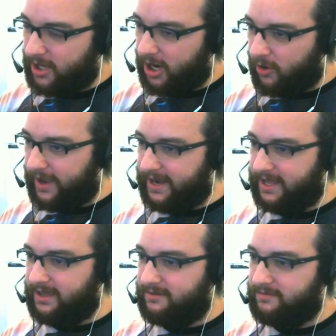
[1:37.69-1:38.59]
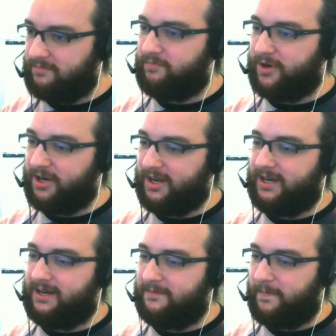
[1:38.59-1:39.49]
already, but
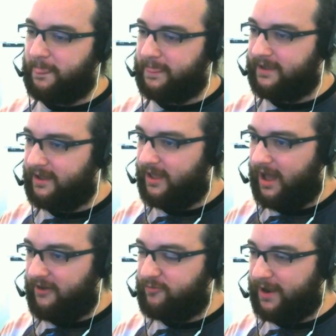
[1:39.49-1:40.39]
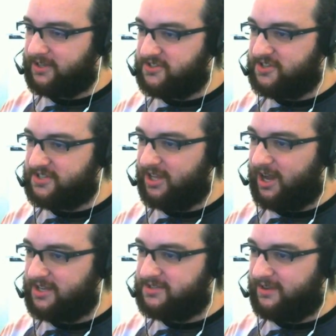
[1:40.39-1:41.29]
I've practiced this a
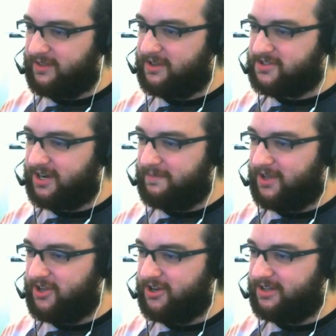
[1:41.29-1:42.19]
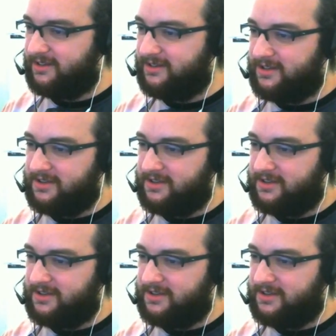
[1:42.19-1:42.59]
lot, so I think it's gonna be good.